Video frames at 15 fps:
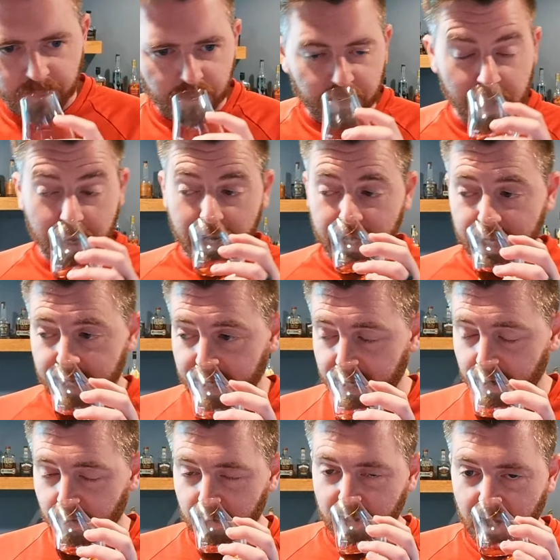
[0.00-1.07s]
Man, I get
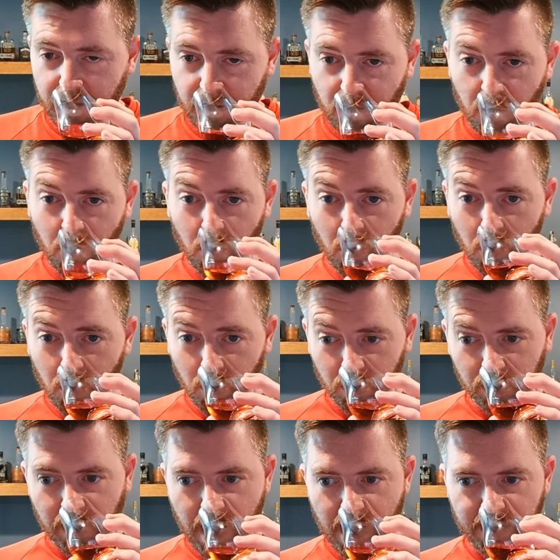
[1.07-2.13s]
hit with a
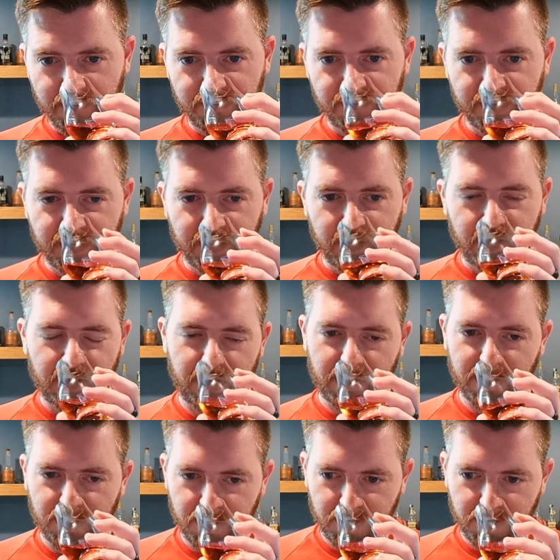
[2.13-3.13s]
whole lot of vanilla on the